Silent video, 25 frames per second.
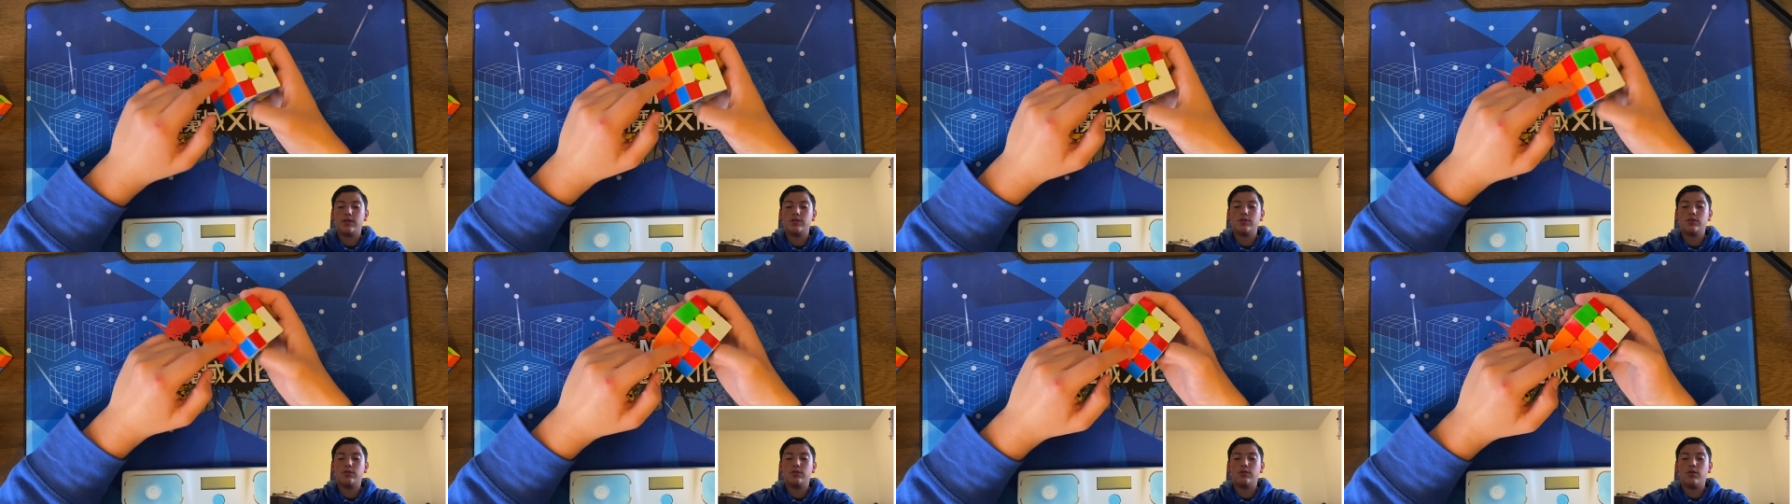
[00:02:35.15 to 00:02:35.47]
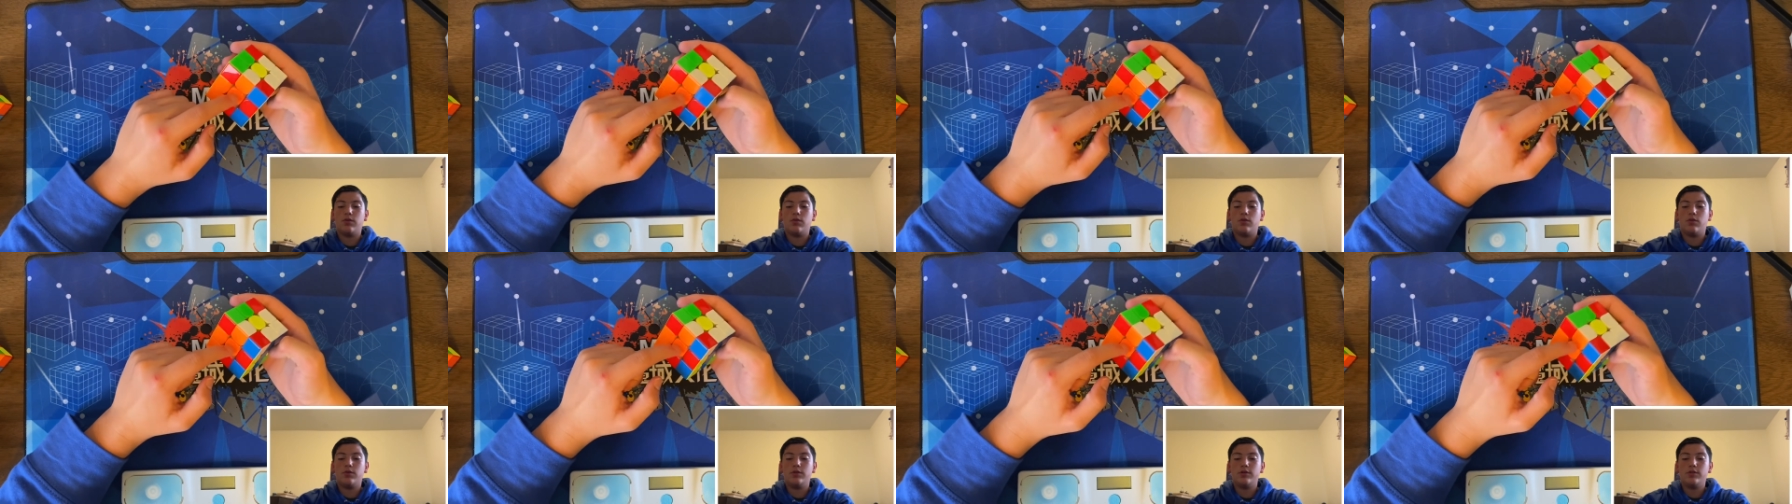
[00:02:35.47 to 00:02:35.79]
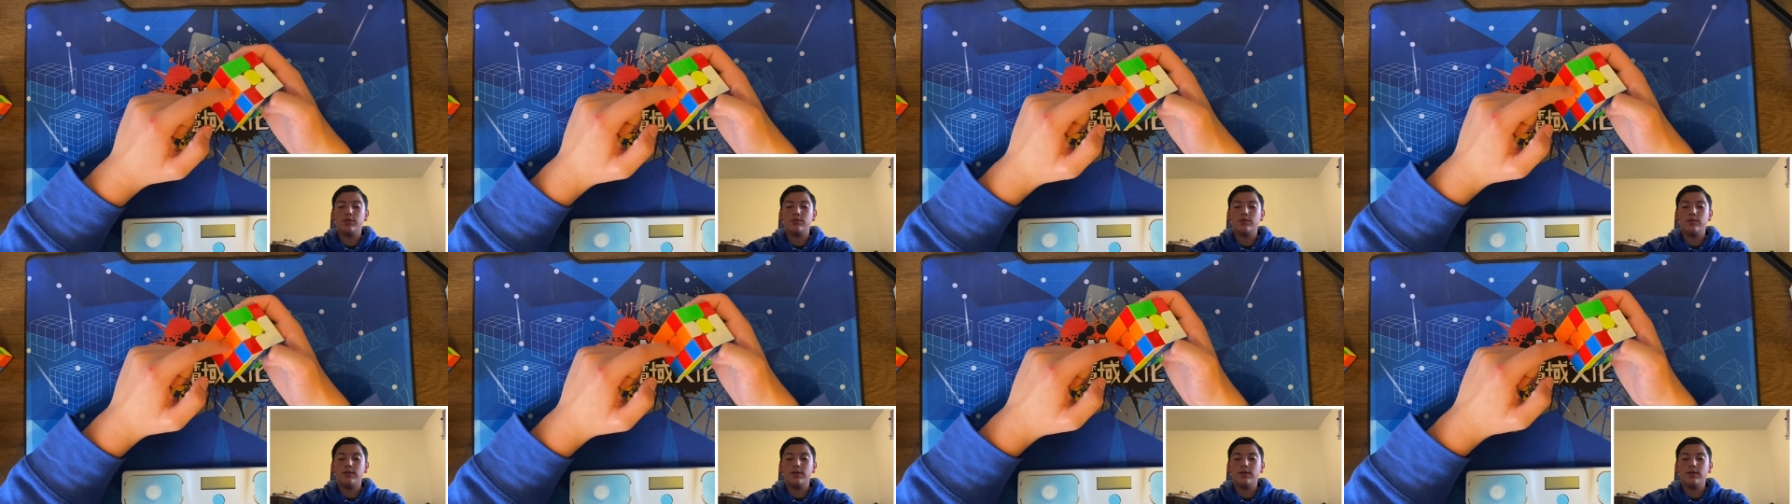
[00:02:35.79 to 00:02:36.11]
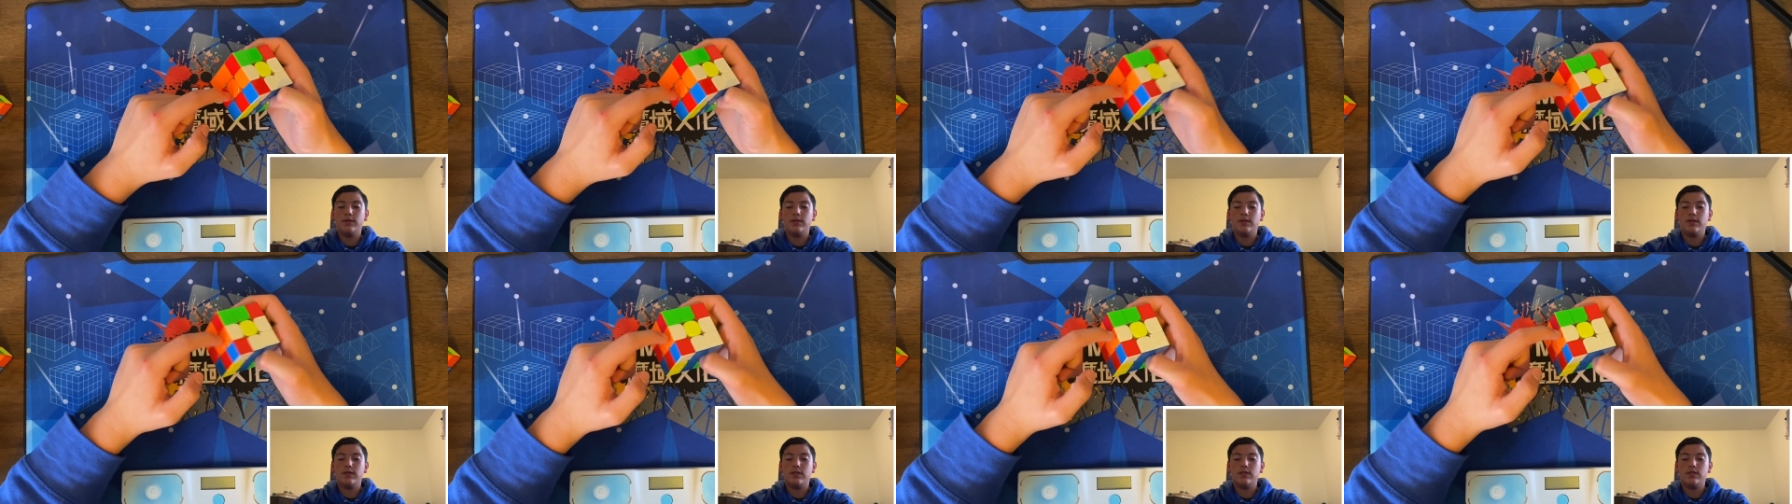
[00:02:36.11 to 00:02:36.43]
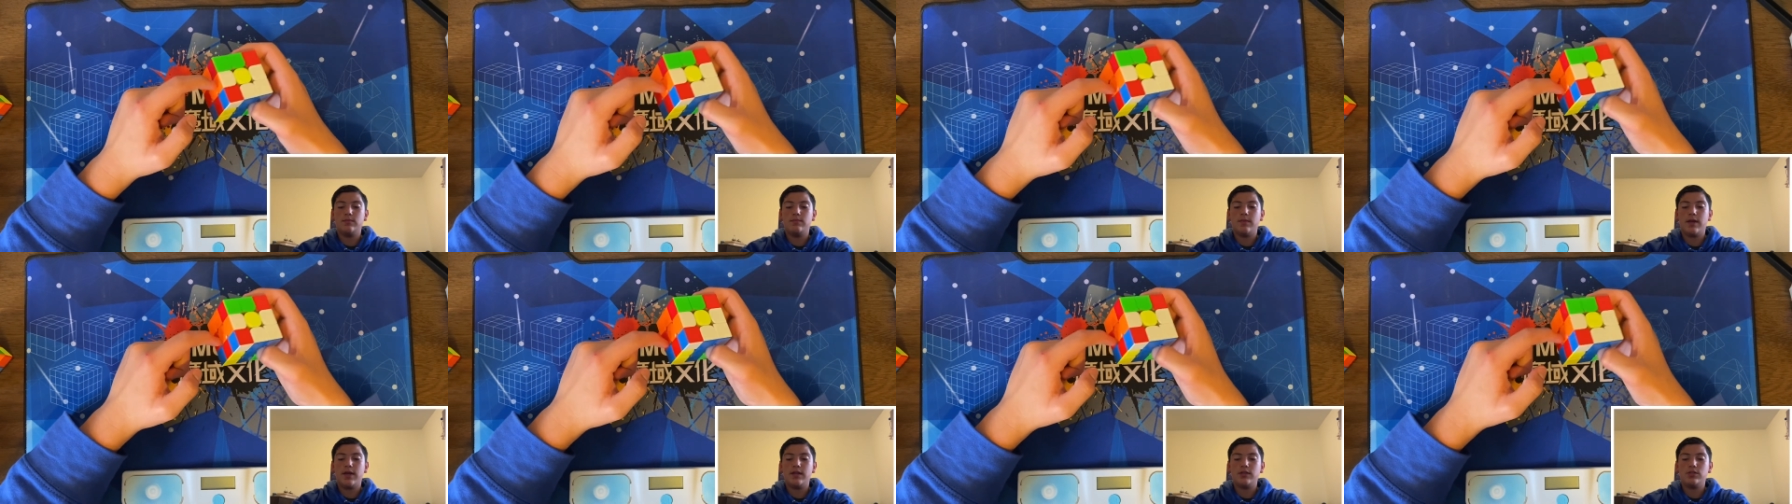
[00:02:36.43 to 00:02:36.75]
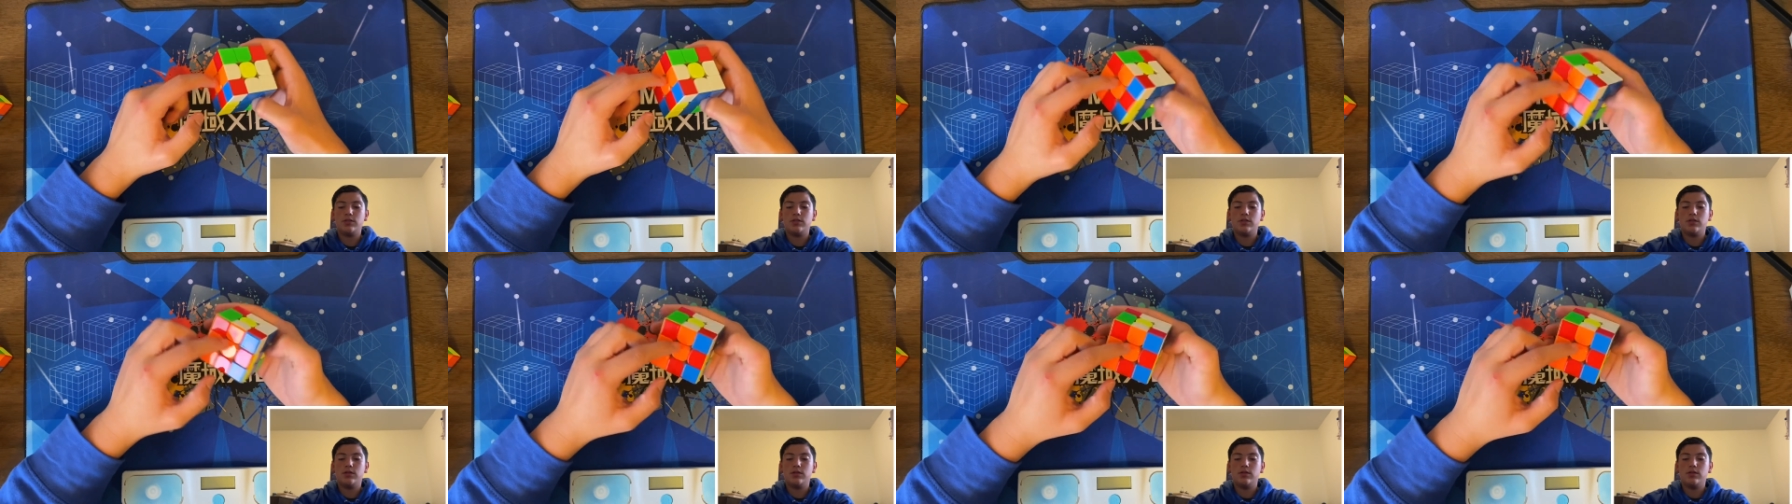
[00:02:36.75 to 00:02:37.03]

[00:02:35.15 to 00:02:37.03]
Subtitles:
So the orange one is matched,